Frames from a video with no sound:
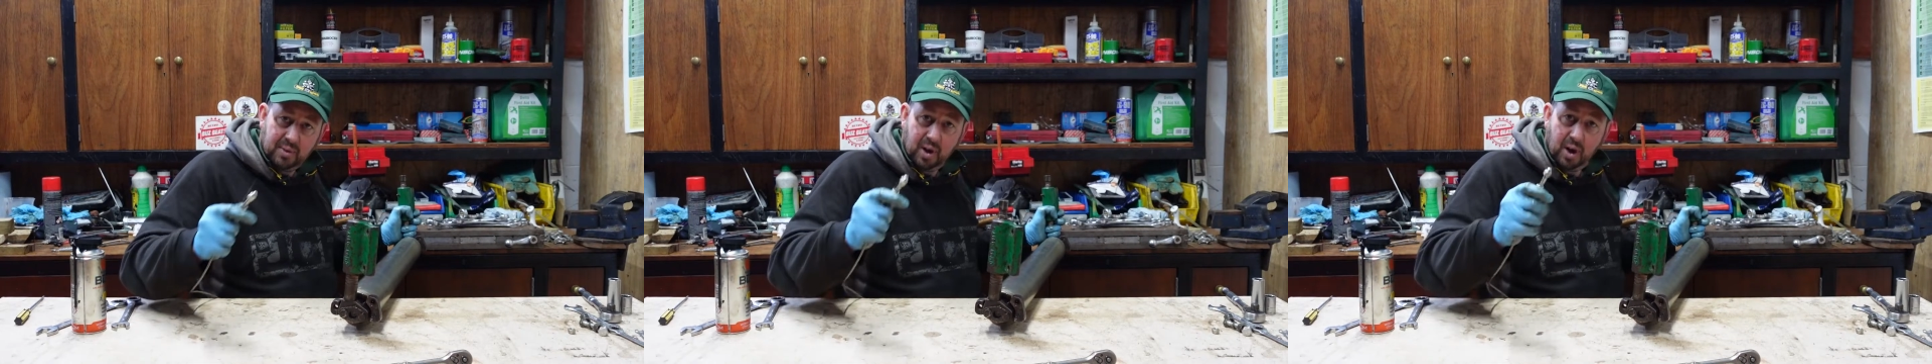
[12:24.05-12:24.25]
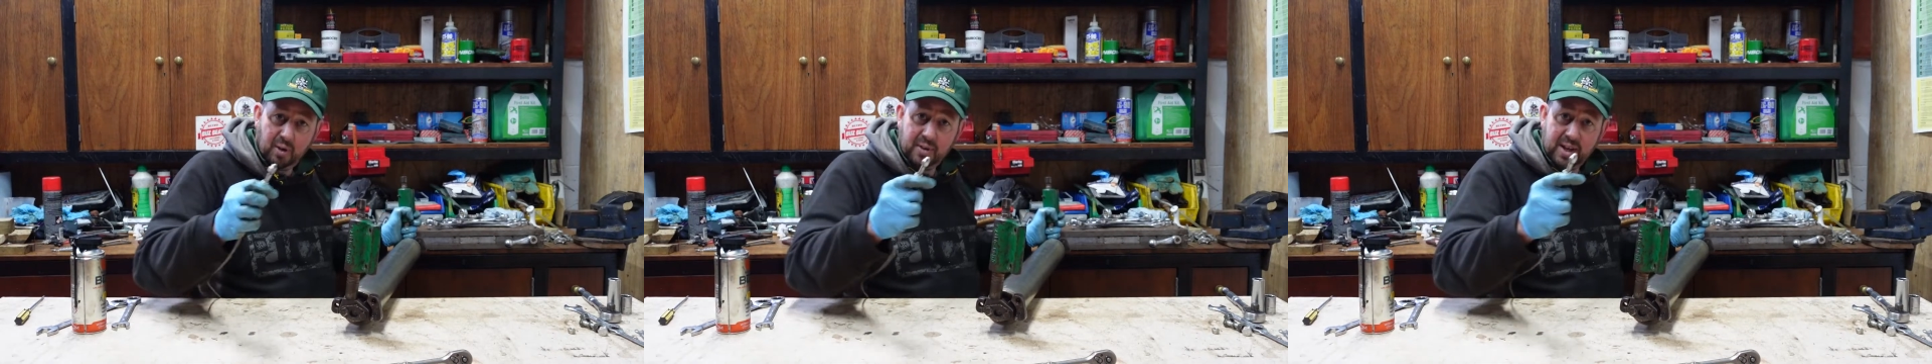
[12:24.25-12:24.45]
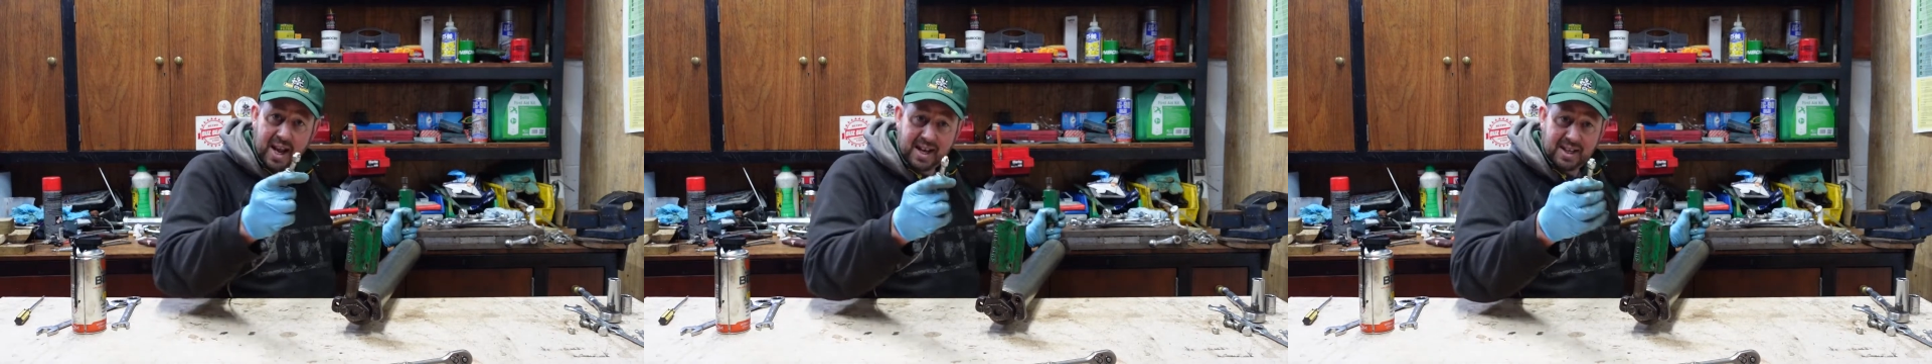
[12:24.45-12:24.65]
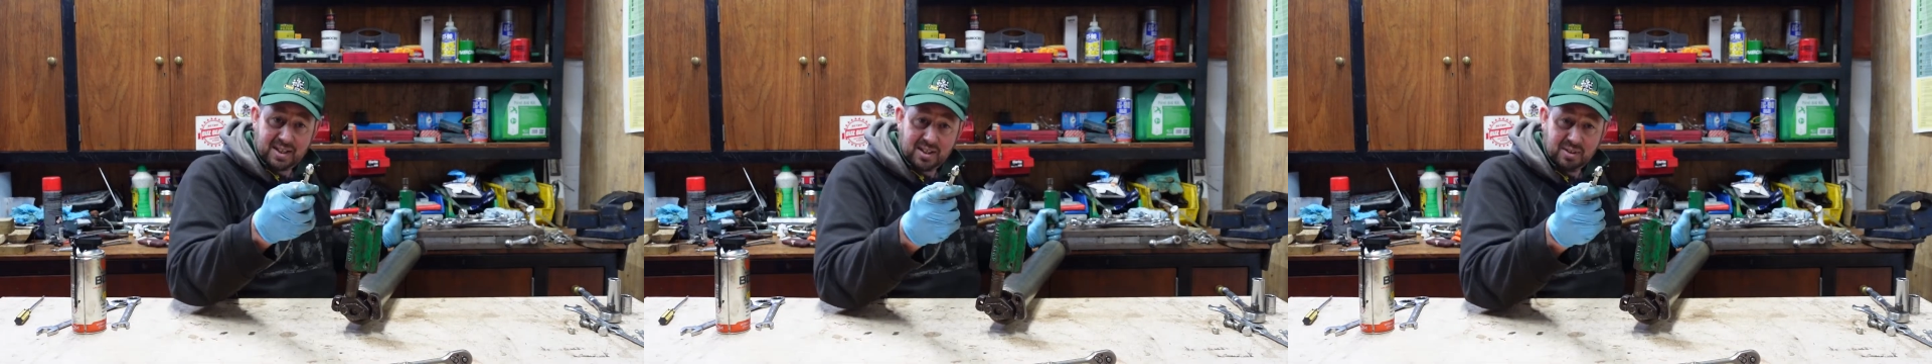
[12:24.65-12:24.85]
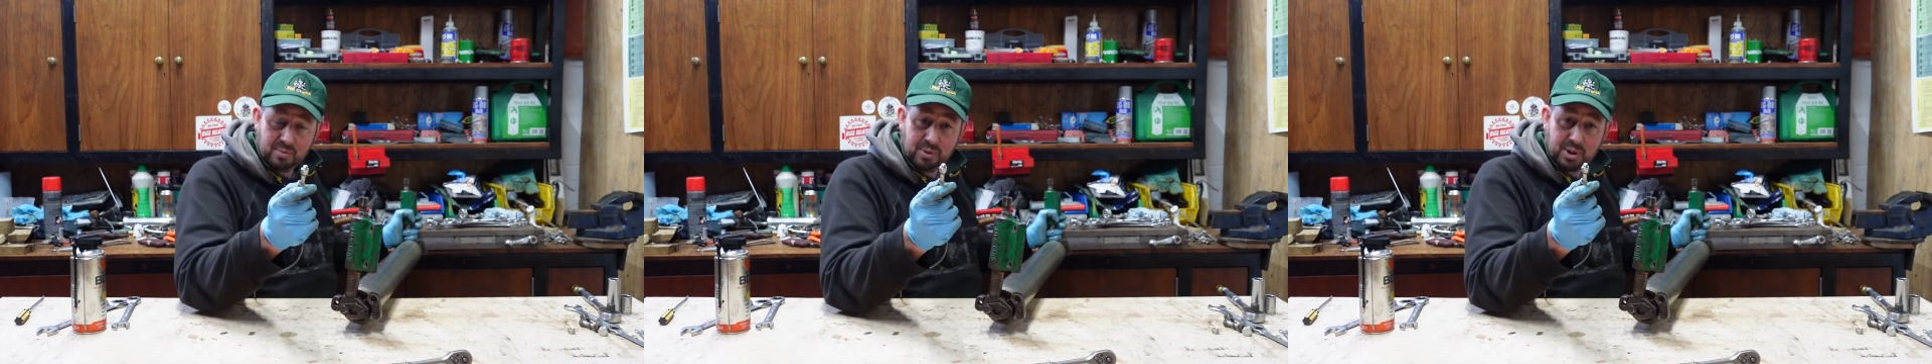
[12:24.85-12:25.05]
on the
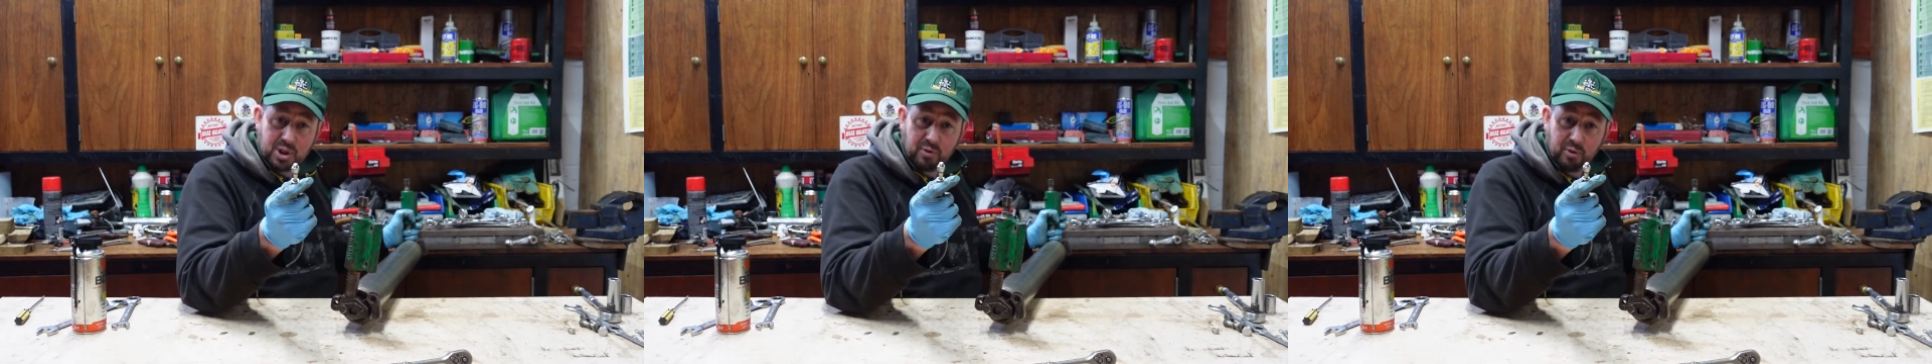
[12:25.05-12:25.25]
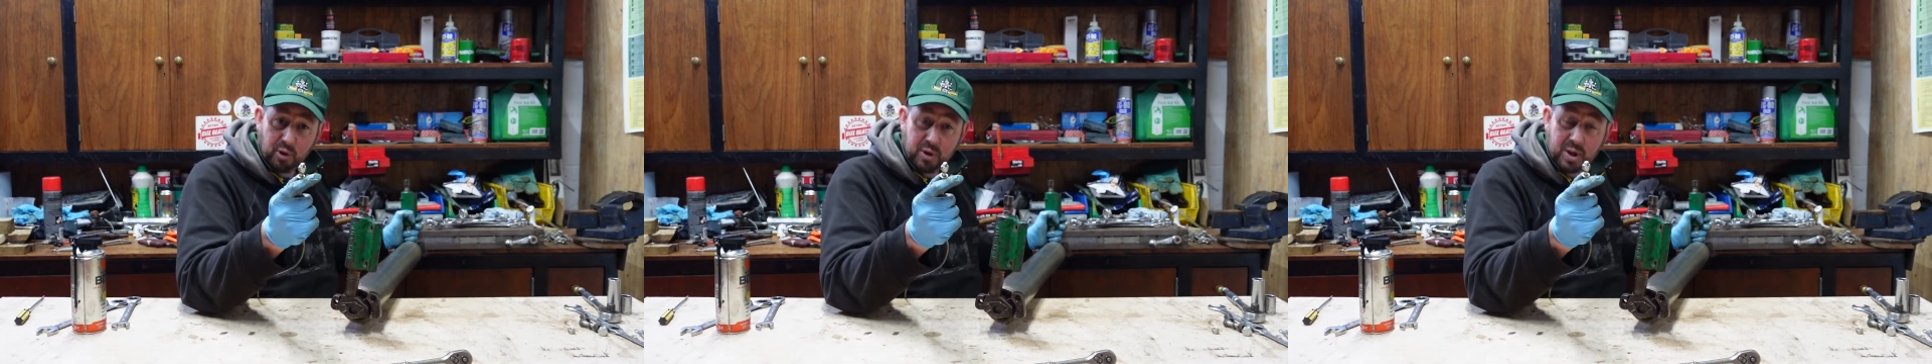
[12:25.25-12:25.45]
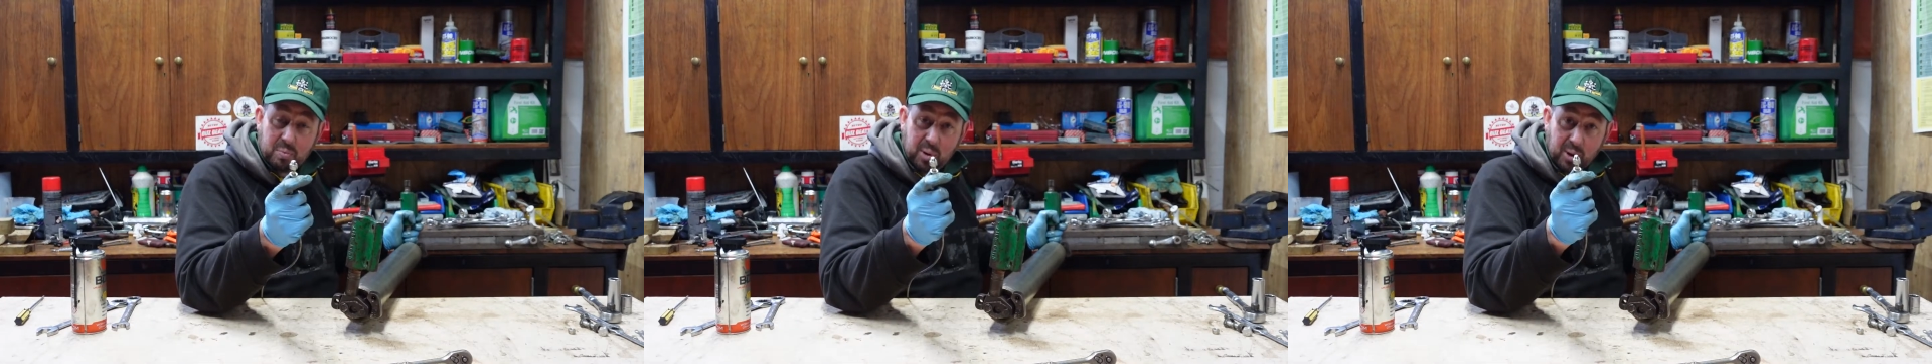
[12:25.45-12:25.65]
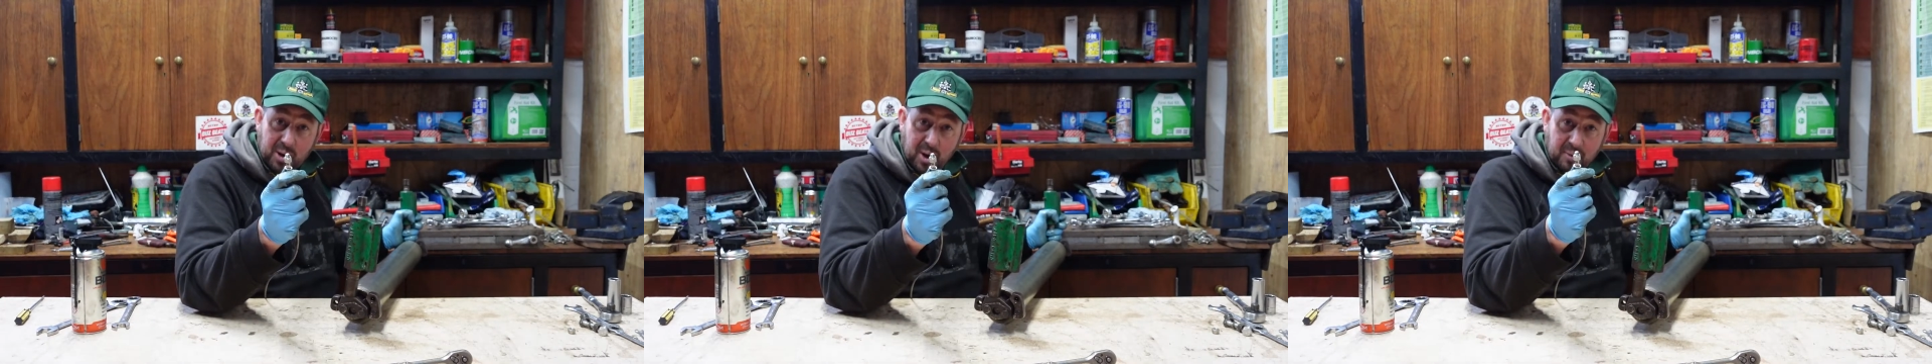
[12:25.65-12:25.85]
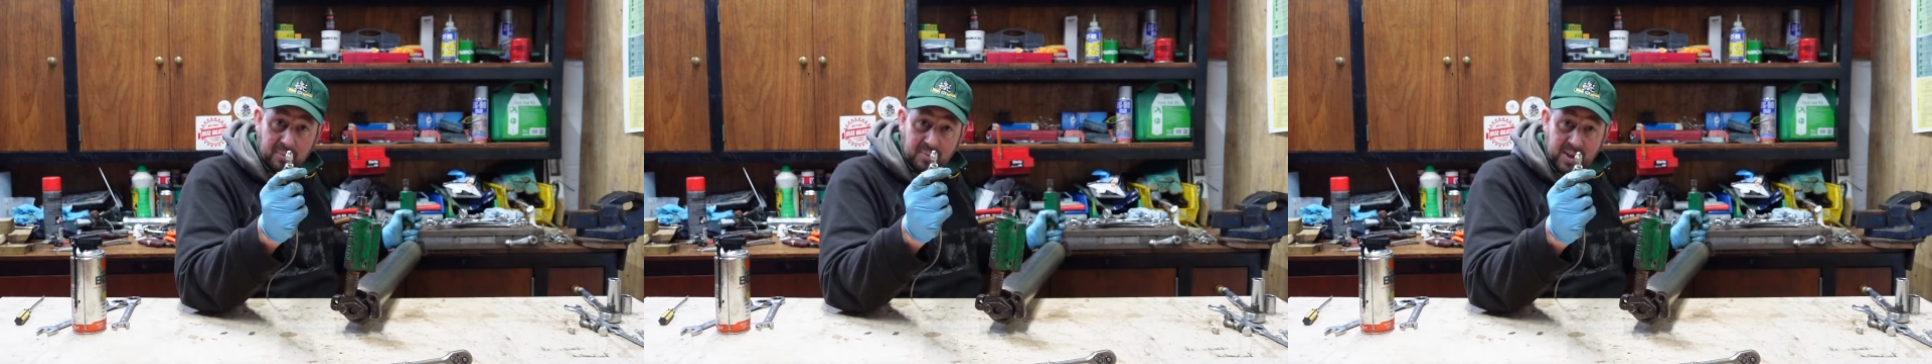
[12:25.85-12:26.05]
end, which I've already put
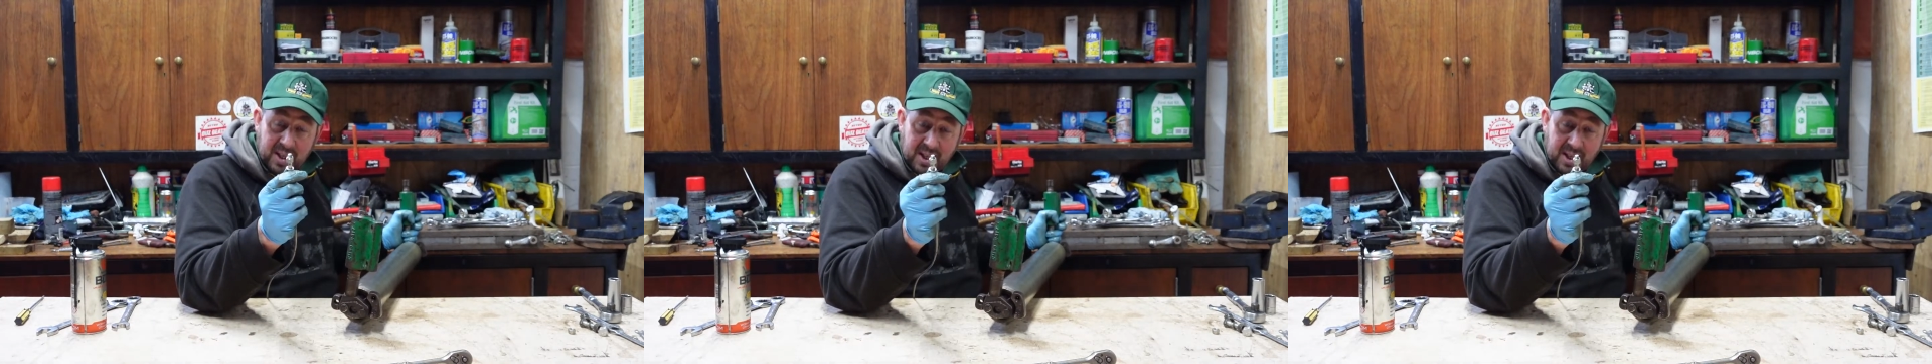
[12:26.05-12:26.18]
on.